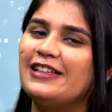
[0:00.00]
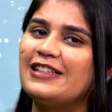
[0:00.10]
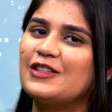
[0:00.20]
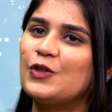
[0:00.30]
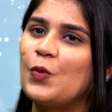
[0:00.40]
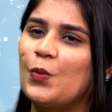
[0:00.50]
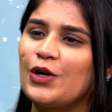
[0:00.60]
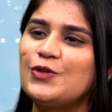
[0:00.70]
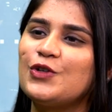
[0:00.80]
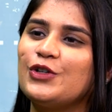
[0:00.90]
So
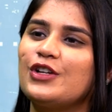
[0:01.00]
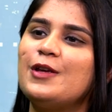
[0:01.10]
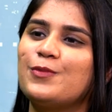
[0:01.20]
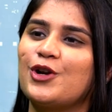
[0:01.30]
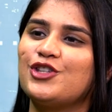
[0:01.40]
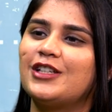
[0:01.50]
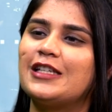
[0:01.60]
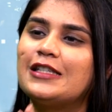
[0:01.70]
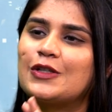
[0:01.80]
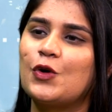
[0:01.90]
what is your dream project?
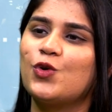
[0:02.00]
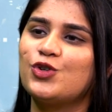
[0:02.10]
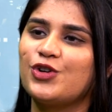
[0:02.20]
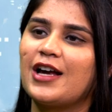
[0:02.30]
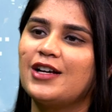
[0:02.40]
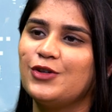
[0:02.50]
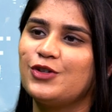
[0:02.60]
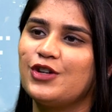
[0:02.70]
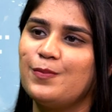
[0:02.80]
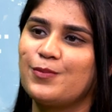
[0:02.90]
Is Code Tracker your
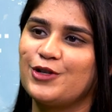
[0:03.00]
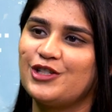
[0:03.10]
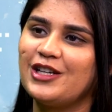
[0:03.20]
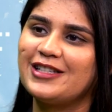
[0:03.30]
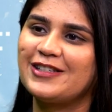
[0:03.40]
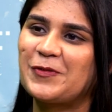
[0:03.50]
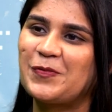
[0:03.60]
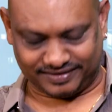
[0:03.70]
dream project?